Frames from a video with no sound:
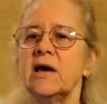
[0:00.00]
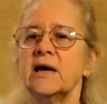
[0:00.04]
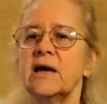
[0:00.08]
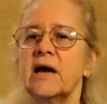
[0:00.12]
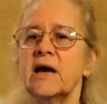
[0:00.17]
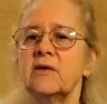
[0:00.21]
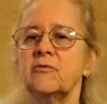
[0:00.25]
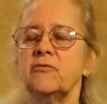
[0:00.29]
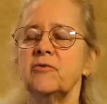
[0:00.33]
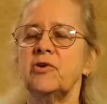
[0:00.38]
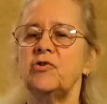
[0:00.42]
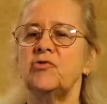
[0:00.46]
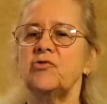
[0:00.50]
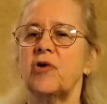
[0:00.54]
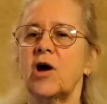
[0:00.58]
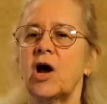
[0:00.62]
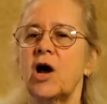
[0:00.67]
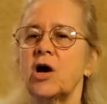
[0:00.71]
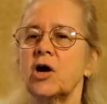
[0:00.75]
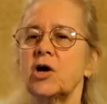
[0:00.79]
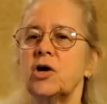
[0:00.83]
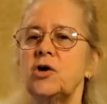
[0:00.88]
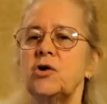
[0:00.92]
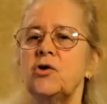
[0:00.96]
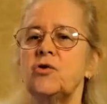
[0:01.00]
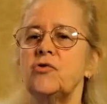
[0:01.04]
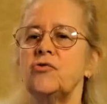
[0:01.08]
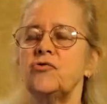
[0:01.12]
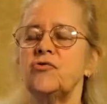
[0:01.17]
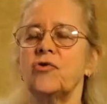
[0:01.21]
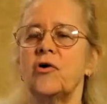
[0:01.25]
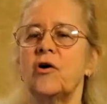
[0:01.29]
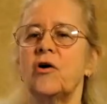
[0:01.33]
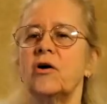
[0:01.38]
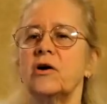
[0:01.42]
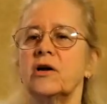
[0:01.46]
can reach a
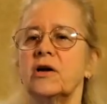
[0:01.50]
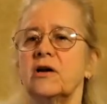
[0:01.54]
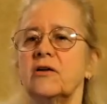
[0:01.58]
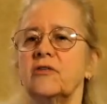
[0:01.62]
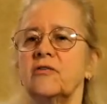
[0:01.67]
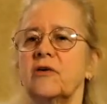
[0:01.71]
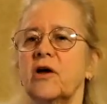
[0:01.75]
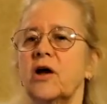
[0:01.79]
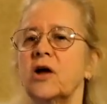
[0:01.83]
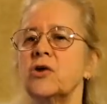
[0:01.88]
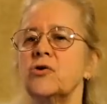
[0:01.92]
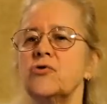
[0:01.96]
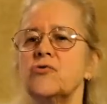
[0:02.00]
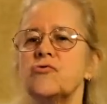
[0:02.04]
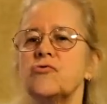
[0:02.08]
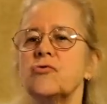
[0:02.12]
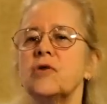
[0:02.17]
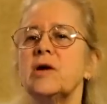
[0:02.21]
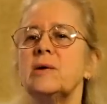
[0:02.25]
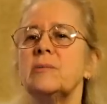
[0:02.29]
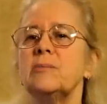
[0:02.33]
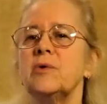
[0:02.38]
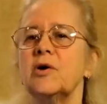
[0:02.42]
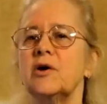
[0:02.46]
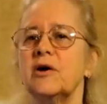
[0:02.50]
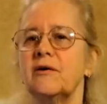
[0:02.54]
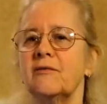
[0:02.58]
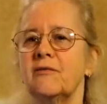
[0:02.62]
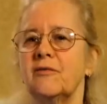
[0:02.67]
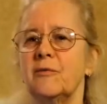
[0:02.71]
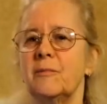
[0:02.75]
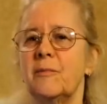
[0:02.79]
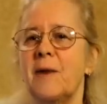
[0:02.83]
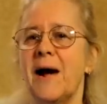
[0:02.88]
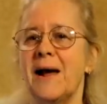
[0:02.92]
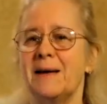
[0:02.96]
huge audience undreamed
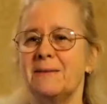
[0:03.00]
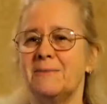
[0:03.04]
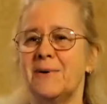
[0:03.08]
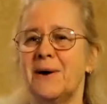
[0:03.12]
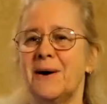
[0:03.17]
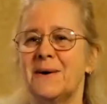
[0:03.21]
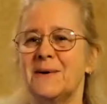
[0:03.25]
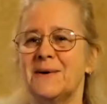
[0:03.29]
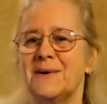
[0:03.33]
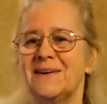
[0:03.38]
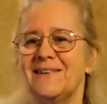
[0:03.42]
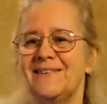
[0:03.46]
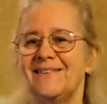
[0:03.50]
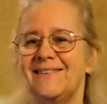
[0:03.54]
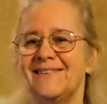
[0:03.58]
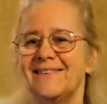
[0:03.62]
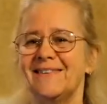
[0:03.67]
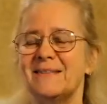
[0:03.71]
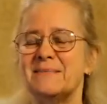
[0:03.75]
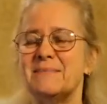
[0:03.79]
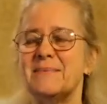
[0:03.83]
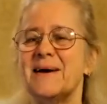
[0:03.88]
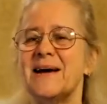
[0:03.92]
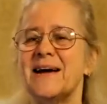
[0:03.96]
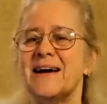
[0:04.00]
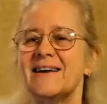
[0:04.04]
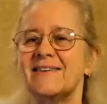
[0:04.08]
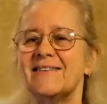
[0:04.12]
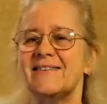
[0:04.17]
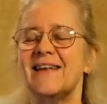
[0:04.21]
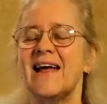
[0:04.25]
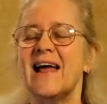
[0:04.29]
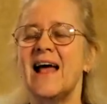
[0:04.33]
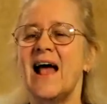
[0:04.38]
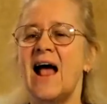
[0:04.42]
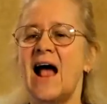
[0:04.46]
of by poets in the
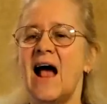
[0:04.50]
past.